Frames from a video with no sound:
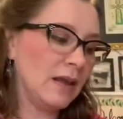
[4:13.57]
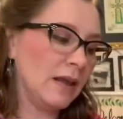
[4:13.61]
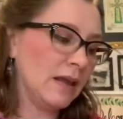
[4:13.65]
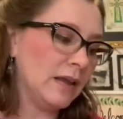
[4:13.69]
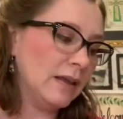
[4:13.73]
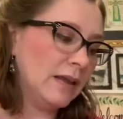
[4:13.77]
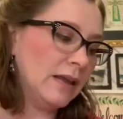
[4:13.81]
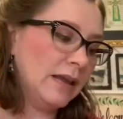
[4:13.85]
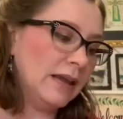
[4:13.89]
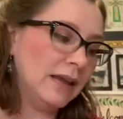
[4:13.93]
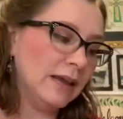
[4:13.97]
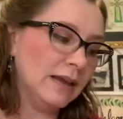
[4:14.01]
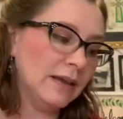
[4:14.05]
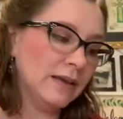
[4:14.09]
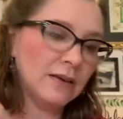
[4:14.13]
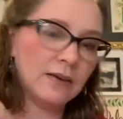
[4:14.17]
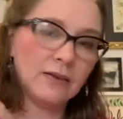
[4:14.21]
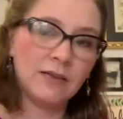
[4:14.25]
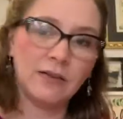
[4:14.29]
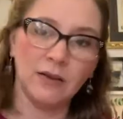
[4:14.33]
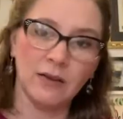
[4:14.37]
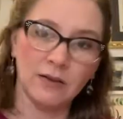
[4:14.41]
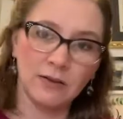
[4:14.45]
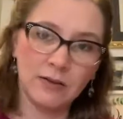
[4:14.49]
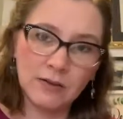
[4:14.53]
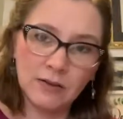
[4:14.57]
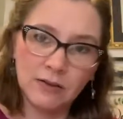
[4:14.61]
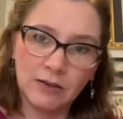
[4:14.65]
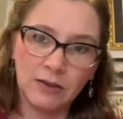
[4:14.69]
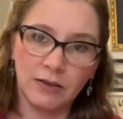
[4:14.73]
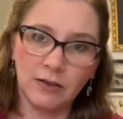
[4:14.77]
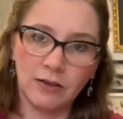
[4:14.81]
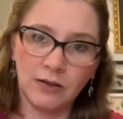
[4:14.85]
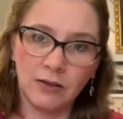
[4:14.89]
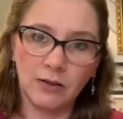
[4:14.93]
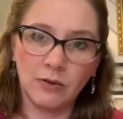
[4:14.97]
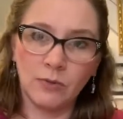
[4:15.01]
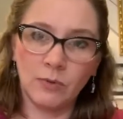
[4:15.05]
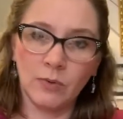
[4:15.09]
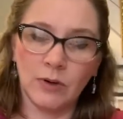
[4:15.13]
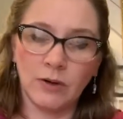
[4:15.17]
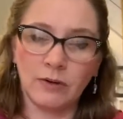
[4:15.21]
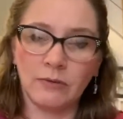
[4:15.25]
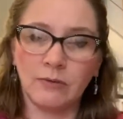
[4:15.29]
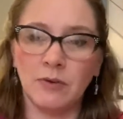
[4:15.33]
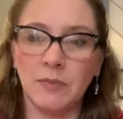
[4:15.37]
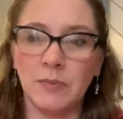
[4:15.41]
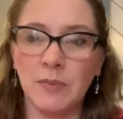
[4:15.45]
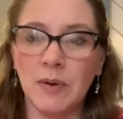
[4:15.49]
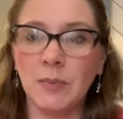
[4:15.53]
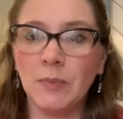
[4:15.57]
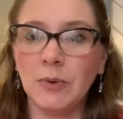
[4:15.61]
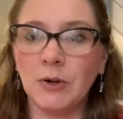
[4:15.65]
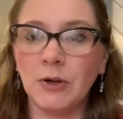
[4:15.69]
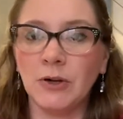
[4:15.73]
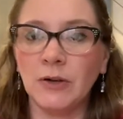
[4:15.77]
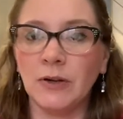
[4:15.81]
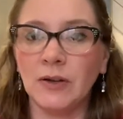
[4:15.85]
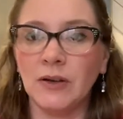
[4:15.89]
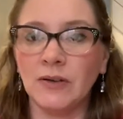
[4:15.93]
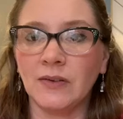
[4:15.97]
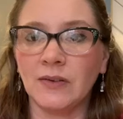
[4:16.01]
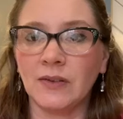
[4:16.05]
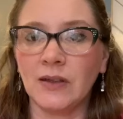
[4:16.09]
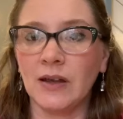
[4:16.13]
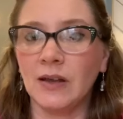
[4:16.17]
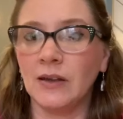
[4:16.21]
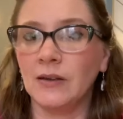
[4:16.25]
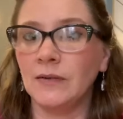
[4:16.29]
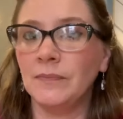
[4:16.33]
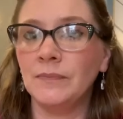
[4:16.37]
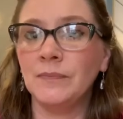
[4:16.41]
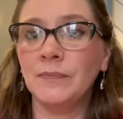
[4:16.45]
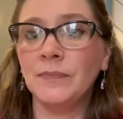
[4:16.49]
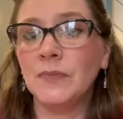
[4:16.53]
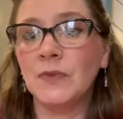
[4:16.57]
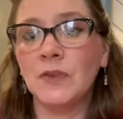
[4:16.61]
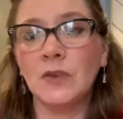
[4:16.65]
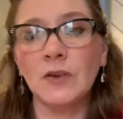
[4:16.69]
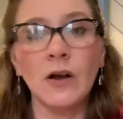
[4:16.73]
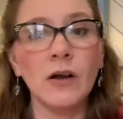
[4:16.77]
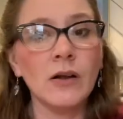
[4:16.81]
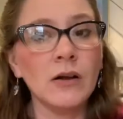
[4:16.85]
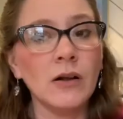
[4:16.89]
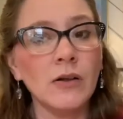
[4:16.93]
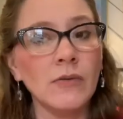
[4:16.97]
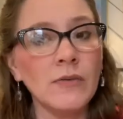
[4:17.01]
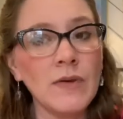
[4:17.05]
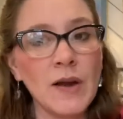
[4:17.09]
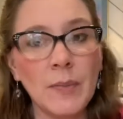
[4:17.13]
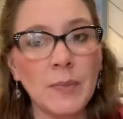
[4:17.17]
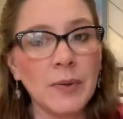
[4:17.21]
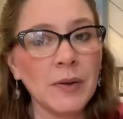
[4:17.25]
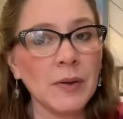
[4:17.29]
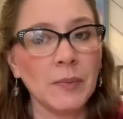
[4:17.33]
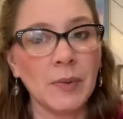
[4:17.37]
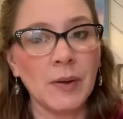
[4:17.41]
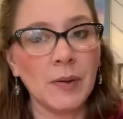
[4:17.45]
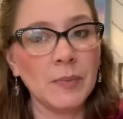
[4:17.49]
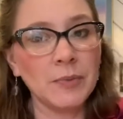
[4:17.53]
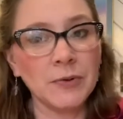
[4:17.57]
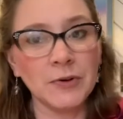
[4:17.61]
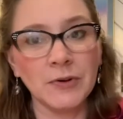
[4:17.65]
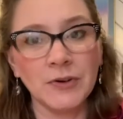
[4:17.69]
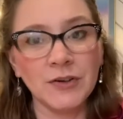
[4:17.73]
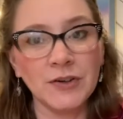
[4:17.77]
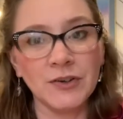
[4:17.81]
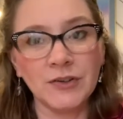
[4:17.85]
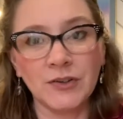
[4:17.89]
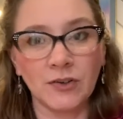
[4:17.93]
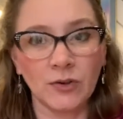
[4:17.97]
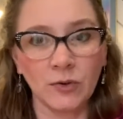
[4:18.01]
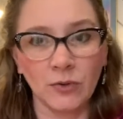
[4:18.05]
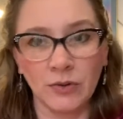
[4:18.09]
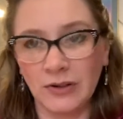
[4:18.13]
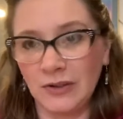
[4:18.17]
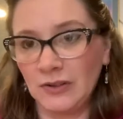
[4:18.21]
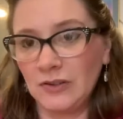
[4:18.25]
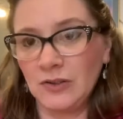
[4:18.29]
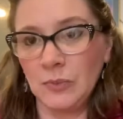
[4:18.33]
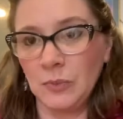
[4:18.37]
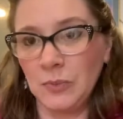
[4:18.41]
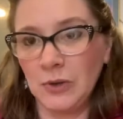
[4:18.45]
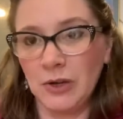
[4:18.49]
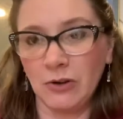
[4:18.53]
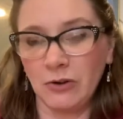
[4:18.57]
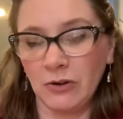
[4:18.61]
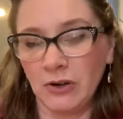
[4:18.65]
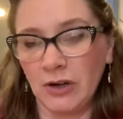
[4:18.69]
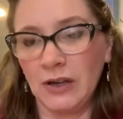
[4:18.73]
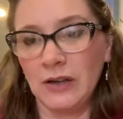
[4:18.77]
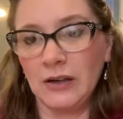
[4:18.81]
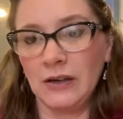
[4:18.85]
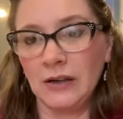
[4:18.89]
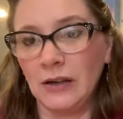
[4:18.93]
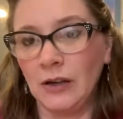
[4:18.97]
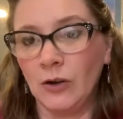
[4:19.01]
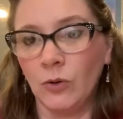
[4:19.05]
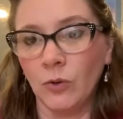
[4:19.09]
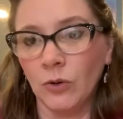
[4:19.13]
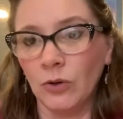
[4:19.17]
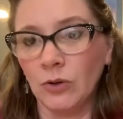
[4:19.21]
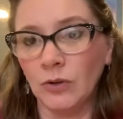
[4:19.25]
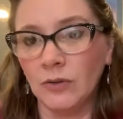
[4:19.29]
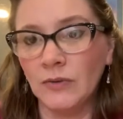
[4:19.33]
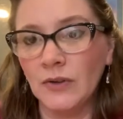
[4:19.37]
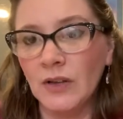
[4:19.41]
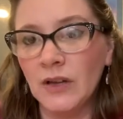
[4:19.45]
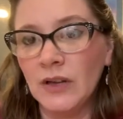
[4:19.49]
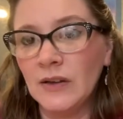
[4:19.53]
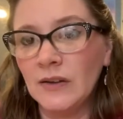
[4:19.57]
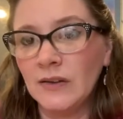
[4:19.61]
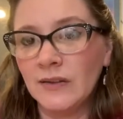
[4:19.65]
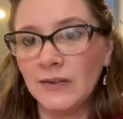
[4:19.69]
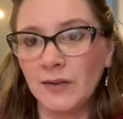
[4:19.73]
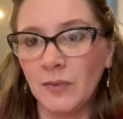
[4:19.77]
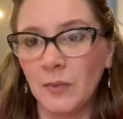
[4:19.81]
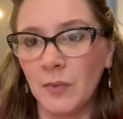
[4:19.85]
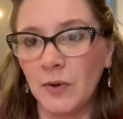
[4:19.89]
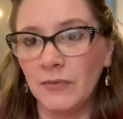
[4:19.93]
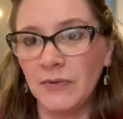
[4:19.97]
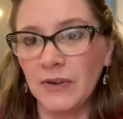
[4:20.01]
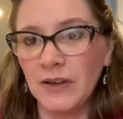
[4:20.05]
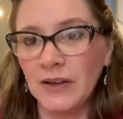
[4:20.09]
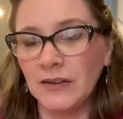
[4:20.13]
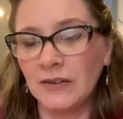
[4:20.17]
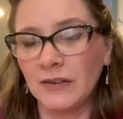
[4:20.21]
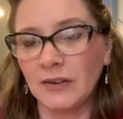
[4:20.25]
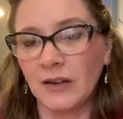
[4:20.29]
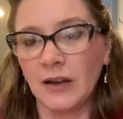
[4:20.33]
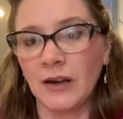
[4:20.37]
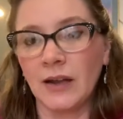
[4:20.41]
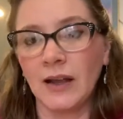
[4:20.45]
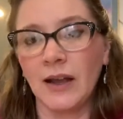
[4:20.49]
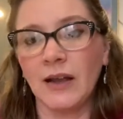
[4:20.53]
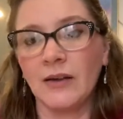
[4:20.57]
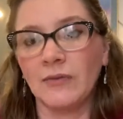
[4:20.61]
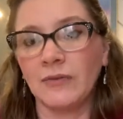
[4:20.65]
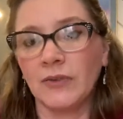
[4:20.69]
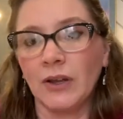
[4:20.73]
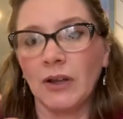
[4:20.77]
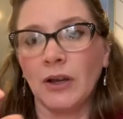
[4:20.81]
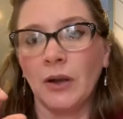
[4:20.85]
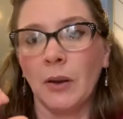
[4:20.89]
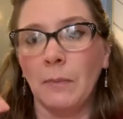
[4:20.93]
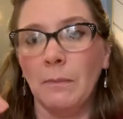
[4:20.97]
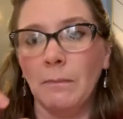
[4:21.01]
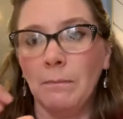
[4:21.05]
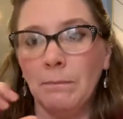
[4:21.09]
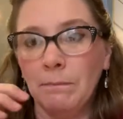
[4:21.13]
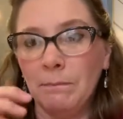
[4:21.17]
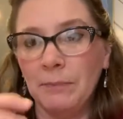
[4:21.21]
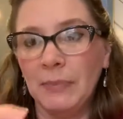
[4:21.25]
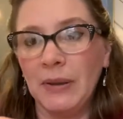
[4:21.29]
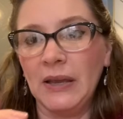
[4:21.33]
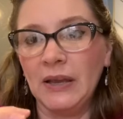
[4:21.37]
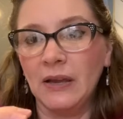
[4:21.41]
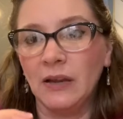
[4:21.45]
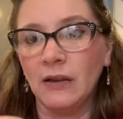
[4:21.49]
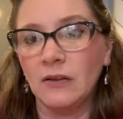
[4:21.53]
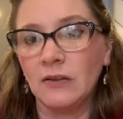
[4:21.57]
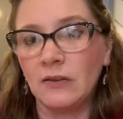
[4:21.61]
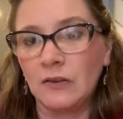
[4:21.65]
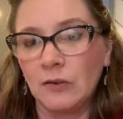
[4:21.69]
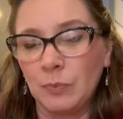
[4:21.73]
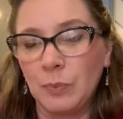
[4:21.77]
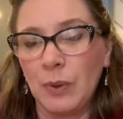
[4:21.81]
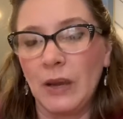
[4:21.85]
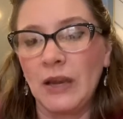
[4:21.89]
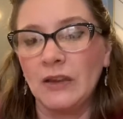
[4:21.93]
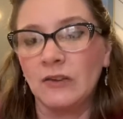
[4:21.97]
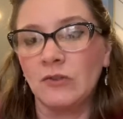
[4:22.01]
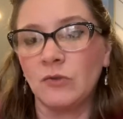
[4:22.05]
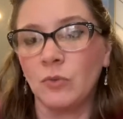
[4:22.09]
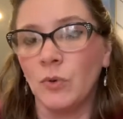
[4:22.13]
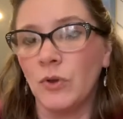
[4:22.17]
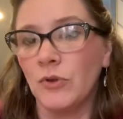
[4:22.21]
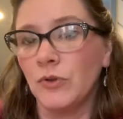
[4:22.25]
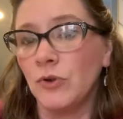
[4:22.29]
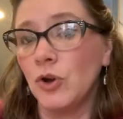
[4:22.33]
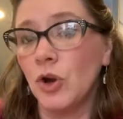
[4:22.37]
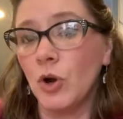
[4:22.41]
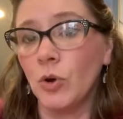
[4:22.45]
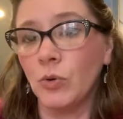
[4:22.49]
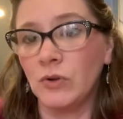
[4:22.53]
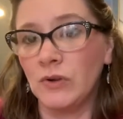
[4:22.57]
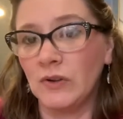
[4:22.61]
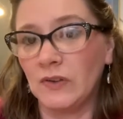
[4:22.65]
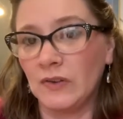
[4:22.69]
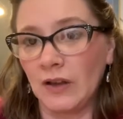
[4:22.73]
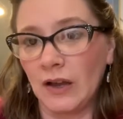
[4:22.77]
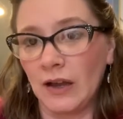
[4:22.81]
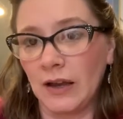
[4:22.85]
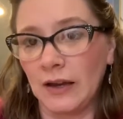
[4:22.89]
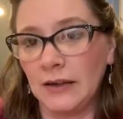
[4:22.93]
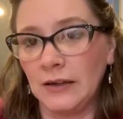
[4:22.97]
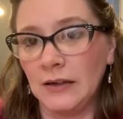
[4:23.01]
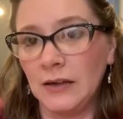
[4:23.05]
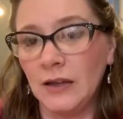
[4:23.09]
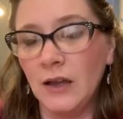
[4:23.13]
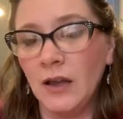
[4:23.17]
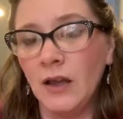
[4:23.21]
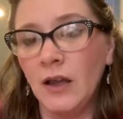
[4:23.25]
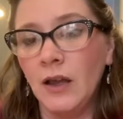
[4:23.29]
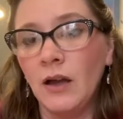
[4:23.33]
And the other thing that you want to remember is that not all wrapping paper is going to be created equal. Some of it is going to have like a big space with no design.